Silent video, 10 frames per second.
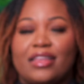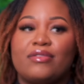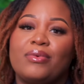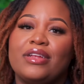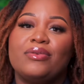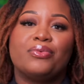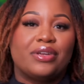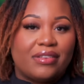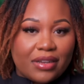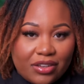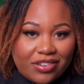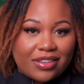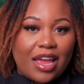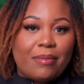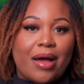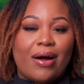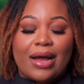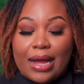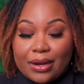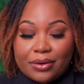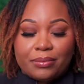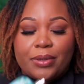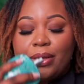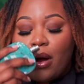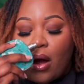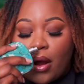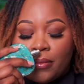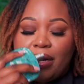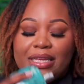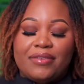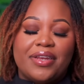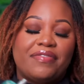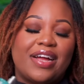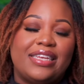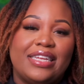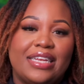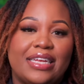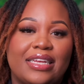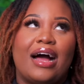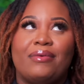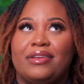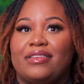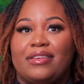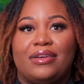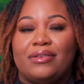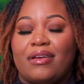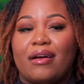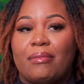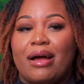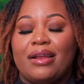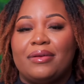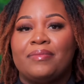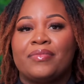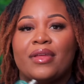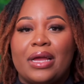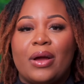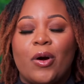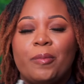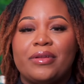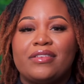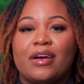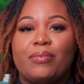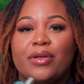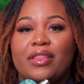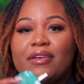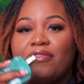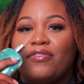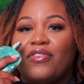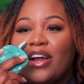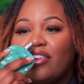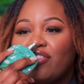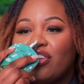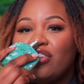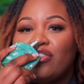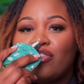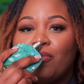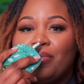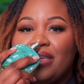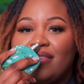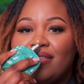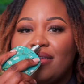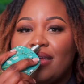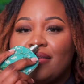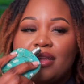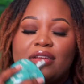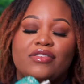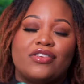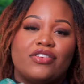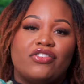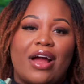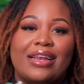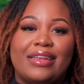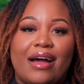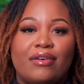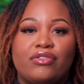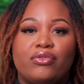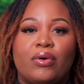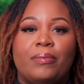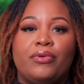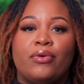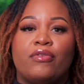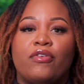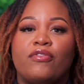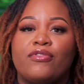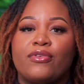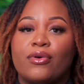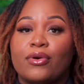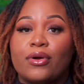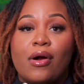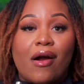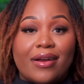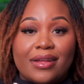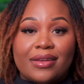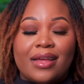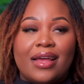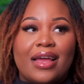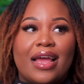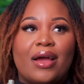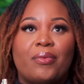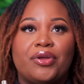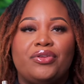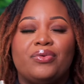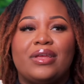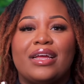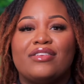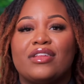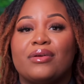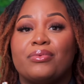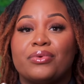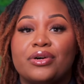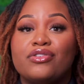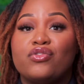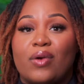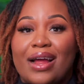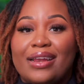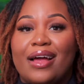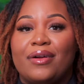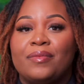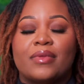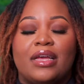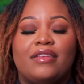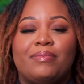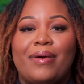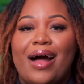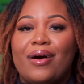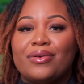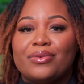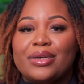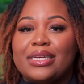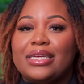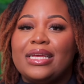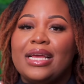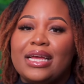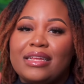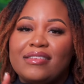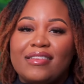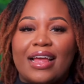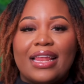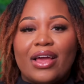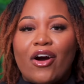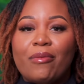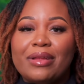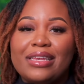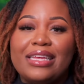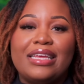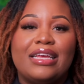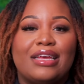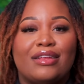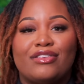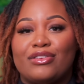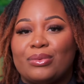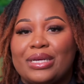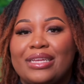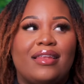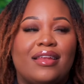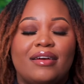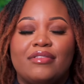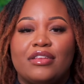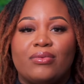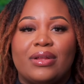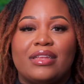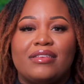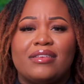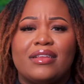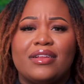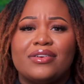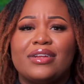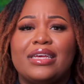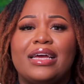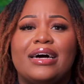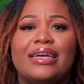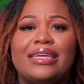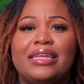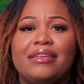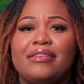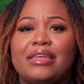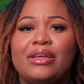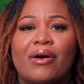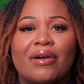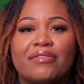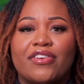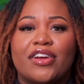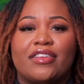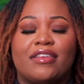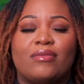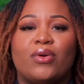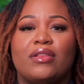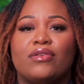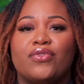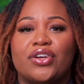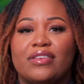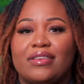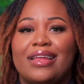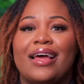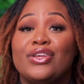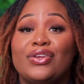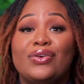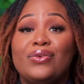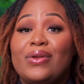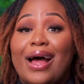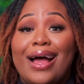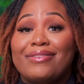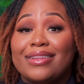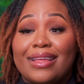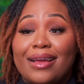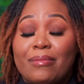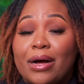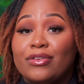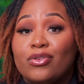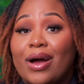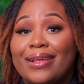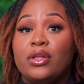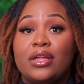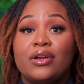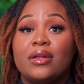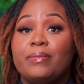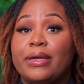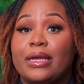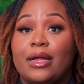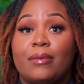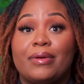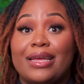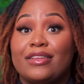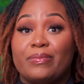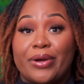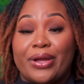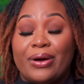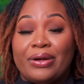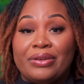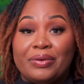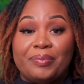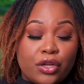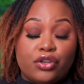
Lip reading: This one recently just came out. I got it in PR, but even if I didn't, I would still talk about it. It opens up with the fresh soapy scent, then it starts to dry down to a beautiful floral garden. And when you get to the real dry down, it's powdery, it's slightly almondy and sweet. Love this one. This is literally an easygoing fragrance. This is one of those fragrances that you do not have to think about twice. You literally pick it up and spray it on you.